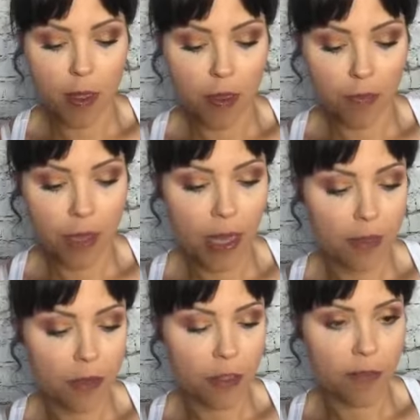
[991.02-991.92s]
3
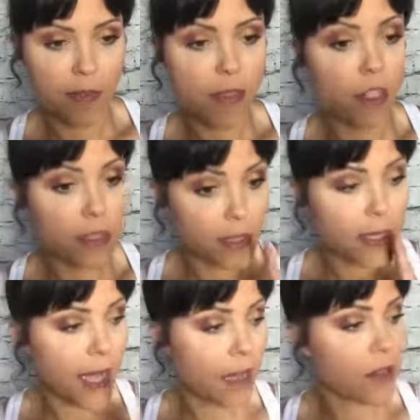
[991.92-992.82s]
colors of, just a
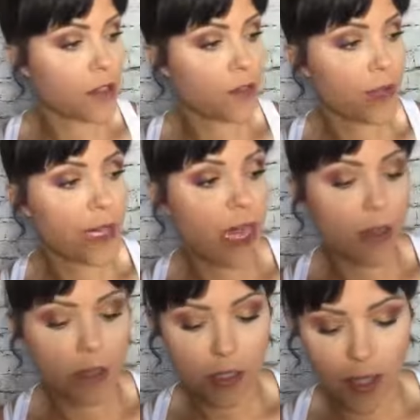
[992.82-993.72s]
second, 3
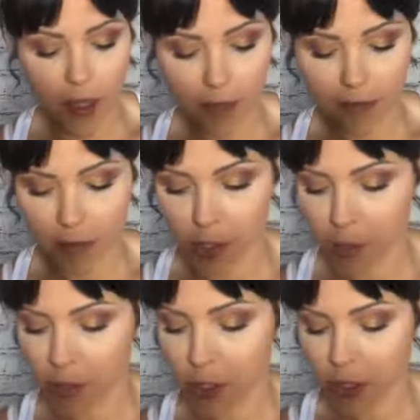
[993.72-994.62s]
colors of
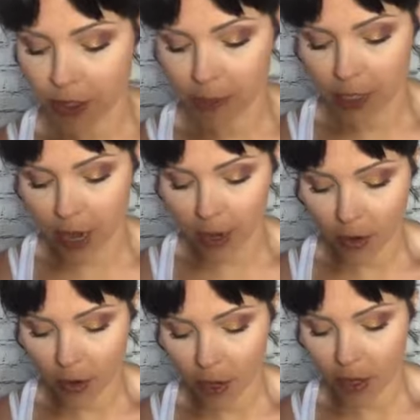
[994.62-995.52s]
Splurge Cream
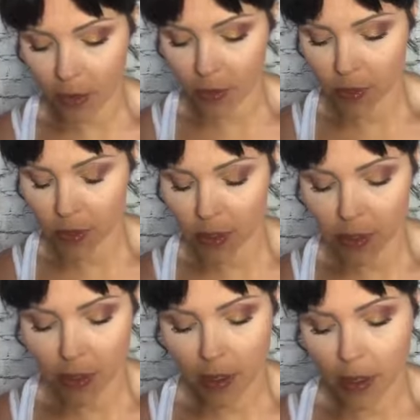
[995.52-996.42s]
Shadow. I used
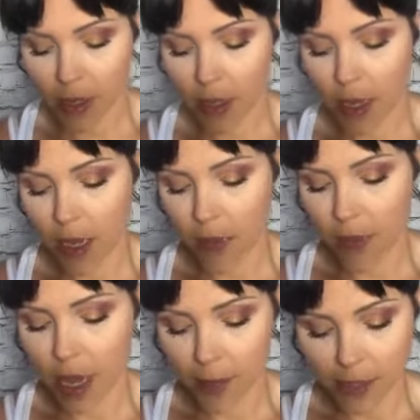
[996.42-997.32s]

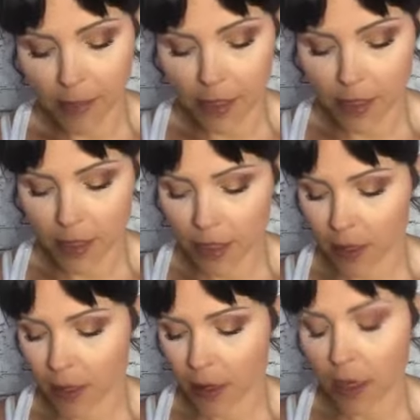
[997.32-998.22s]
Optimistic,
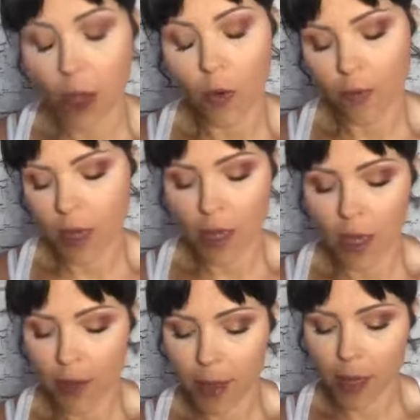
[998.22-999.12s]
no,
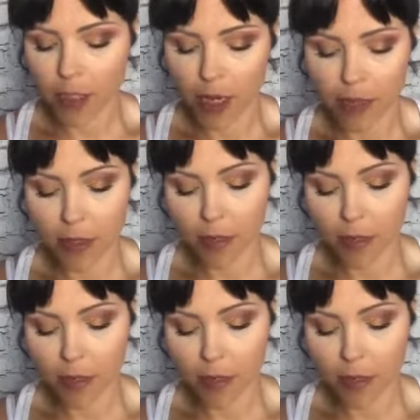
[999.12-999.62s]
Unapologetic,